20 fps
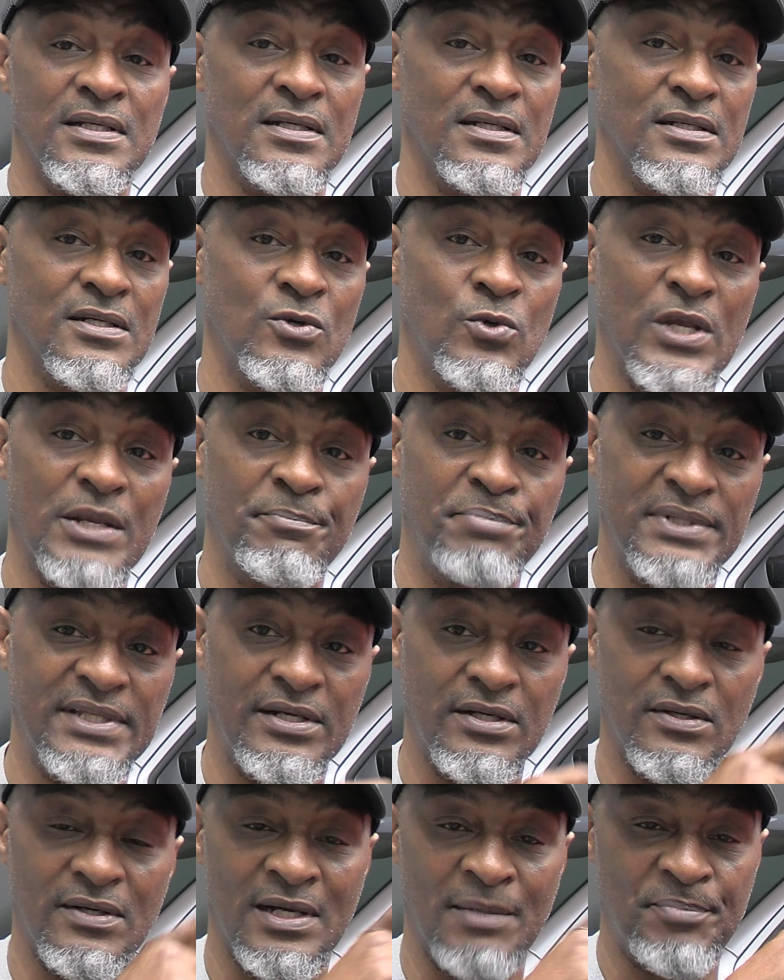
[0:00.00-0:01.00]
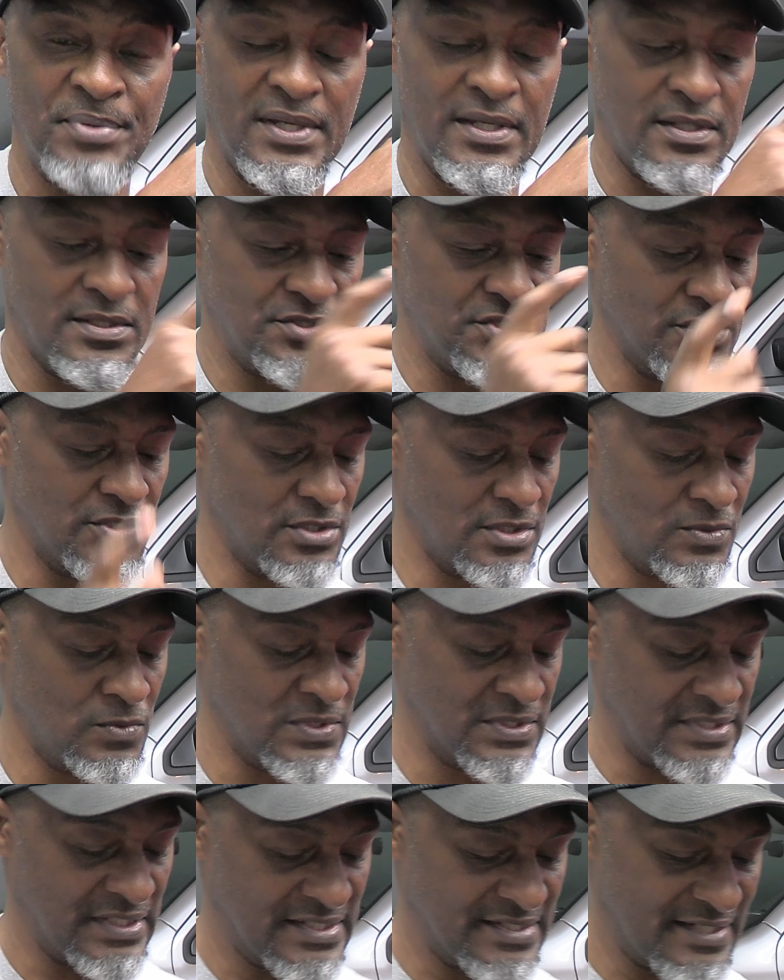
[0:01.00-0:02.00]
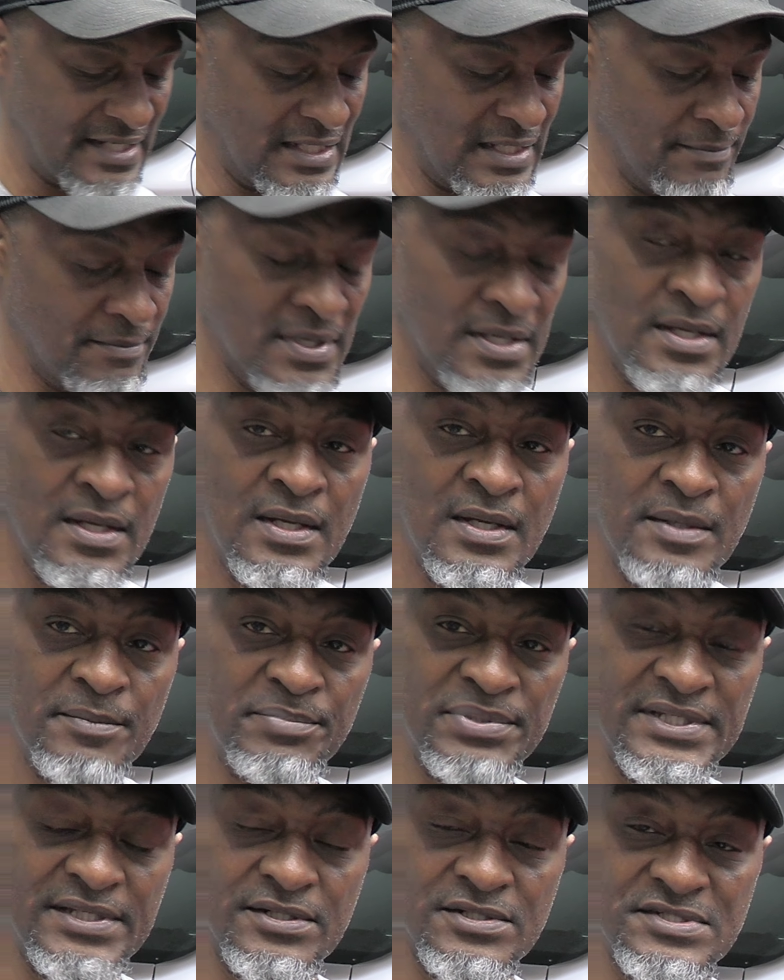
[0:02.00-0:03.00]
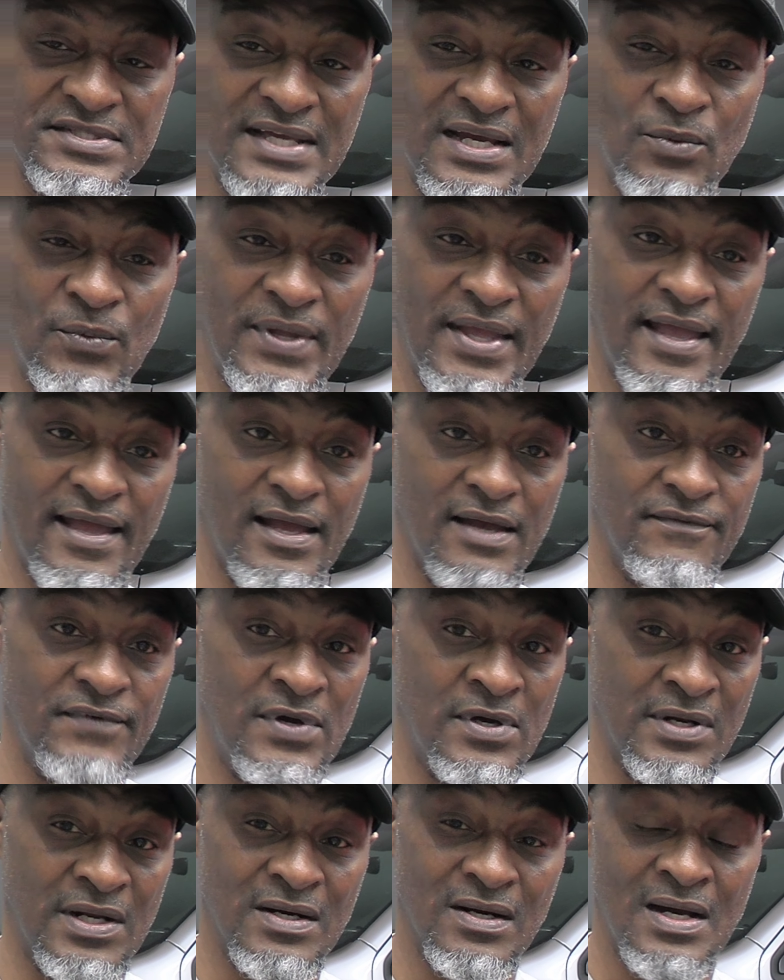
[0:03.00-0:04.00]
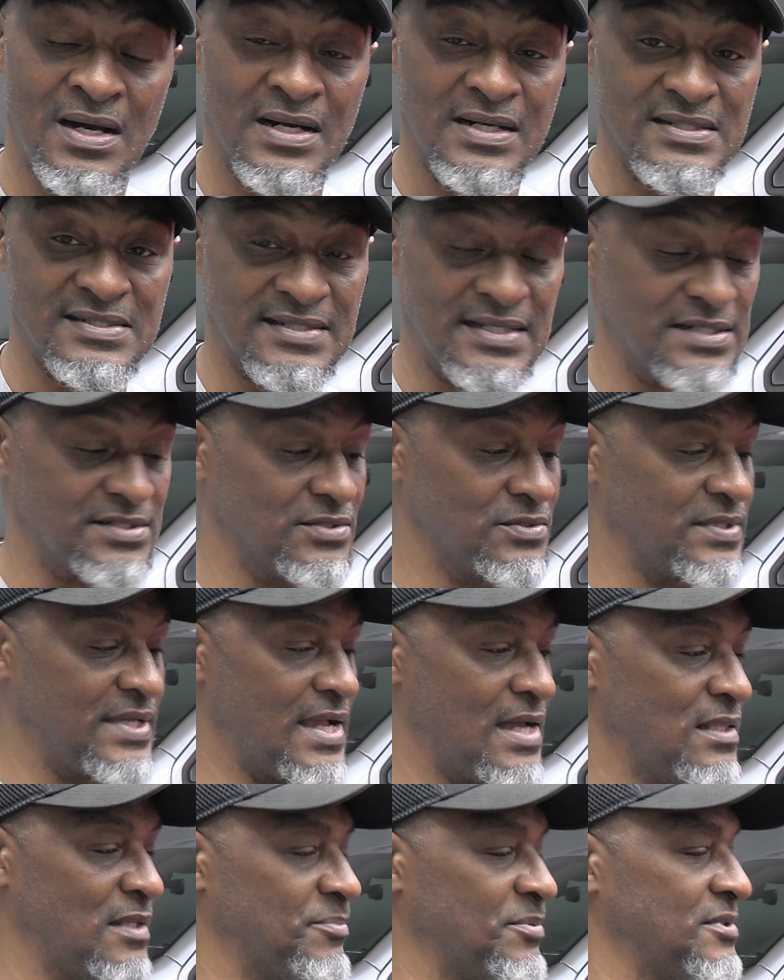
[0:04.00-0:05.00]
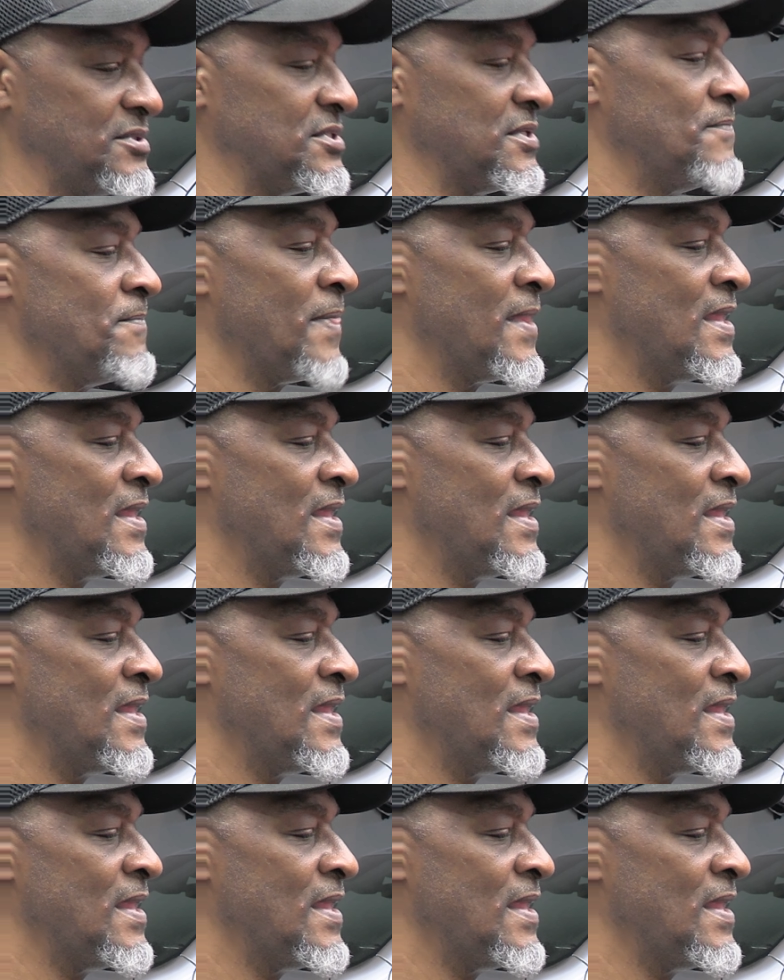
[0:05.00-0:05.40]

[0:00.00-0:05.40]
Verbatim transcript: uh, quick bleeder up here to go with the same bleeders that we have on our Accossato calipers.